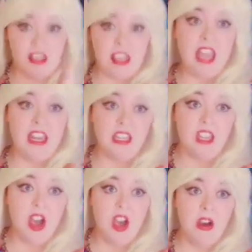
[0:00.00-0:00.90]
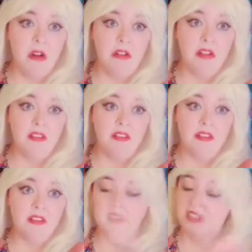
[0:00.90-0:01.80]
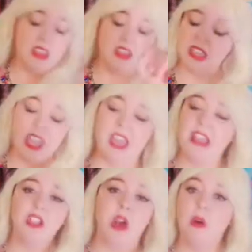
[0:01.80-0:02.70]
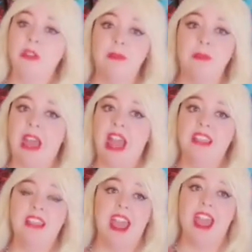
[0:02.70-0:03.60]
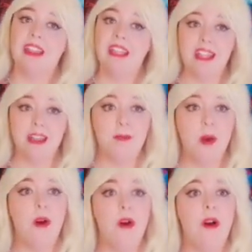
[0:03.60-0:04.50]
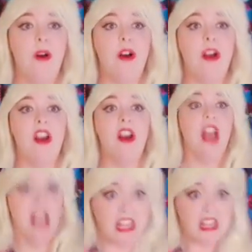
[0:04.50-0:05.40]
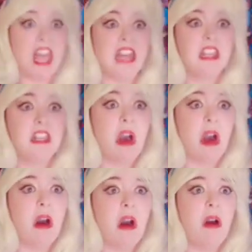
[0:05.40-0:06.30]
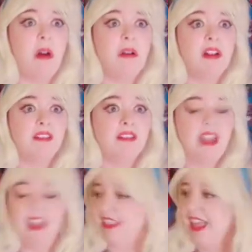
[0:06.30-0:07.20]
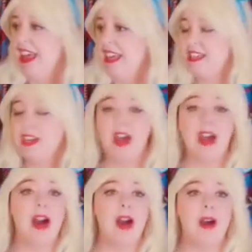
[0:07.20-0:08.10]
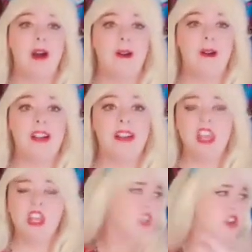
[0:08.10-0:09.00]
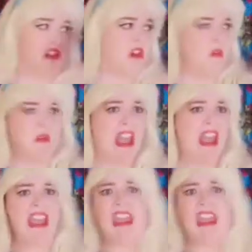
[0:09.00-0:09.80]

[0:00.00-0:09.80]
let it go. Can't hold it back anymore. Let it go, let it go. Turn away